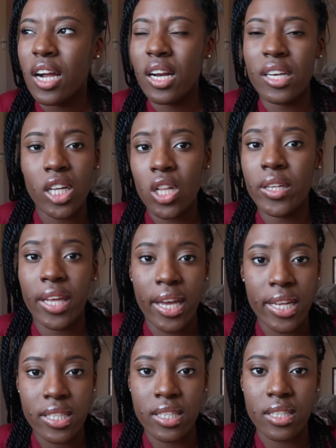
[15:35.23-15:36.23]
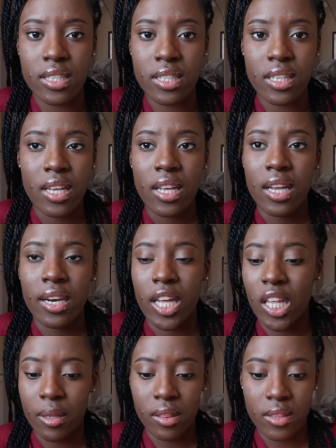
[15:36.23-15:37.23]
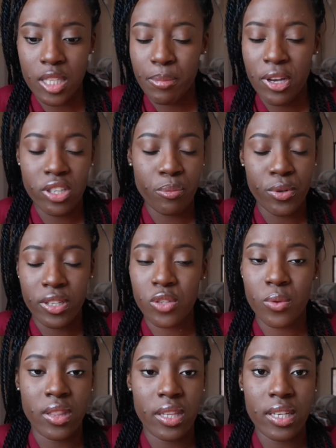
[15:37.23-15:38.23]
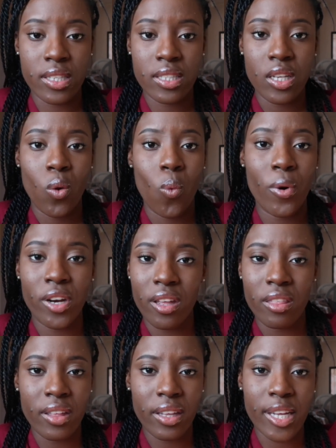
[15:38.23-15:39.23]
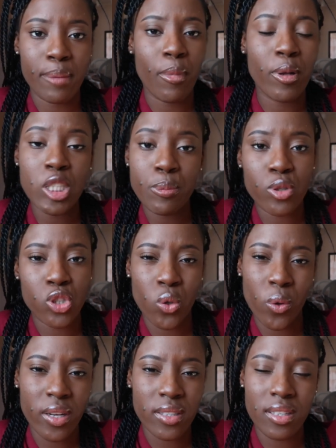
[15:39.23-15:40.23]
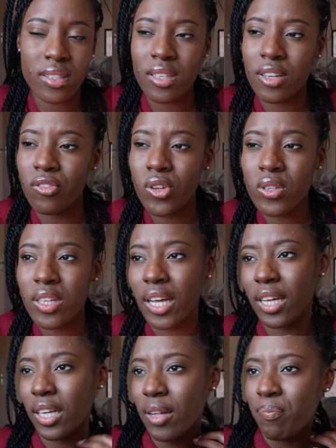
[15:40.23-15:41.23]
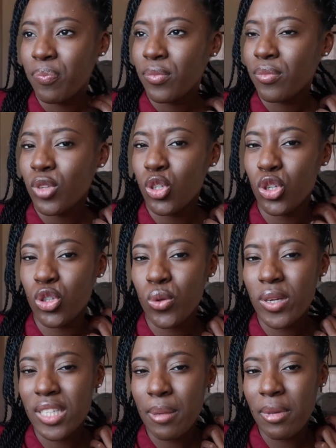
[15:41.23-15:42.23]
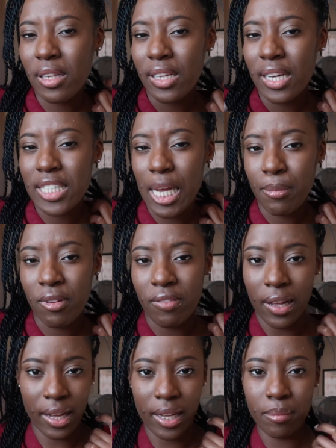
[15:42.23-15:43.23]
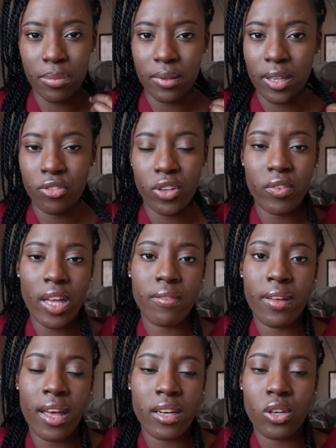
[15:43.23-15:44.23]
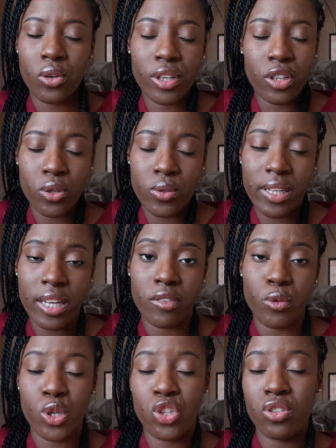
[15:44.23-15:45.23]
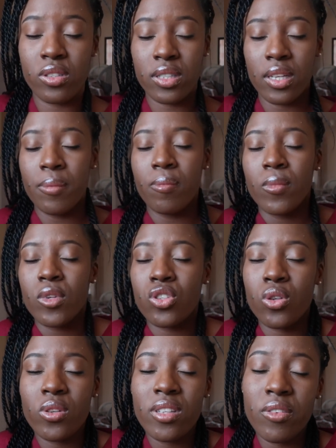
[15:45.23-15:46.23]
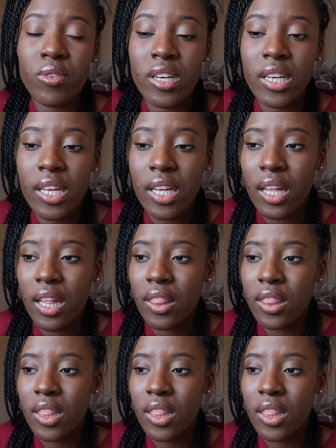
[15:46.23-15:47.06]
clinical cases like this patient presents with this what are you thinking multiple choice it's, it feels like your USMLE type of vibe if you've ever had a look at those kind of questions so those are really